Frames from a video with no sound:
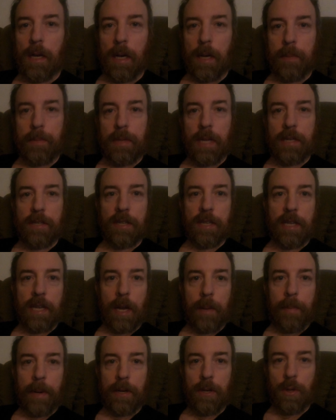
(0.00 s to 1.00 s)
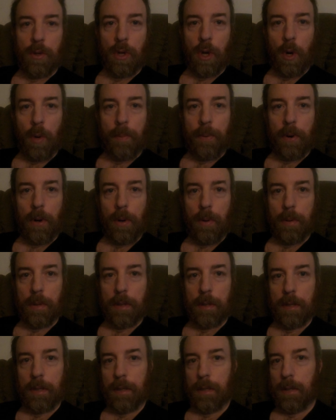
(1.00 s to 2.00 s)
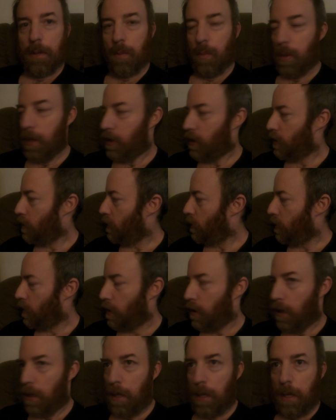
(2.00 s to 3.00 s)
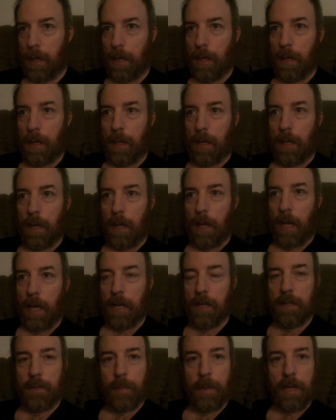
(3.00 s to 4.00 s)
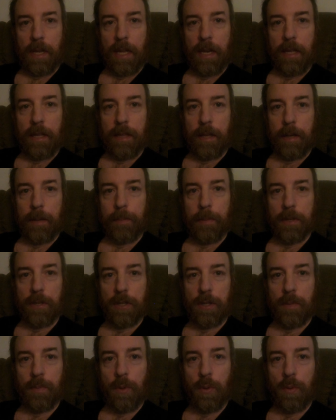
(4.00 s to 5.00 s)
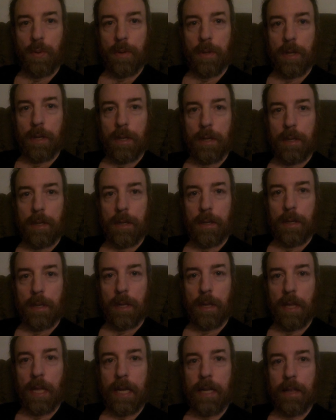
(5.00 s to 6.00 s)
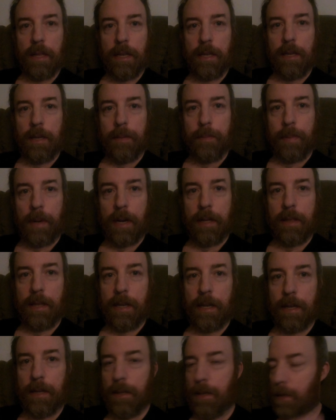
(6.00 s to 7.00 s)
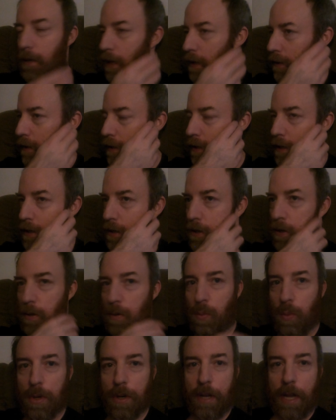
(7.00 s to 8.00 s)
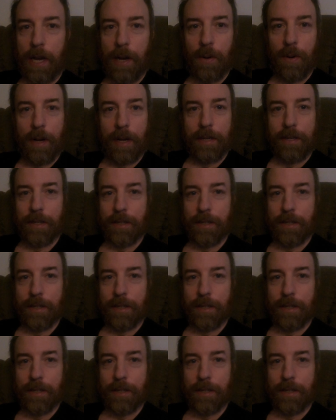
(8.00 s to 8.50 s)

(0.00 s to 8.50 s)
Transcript: I'm testing out my new GoPro, which has been anything but smooth lately, but I think it could work out.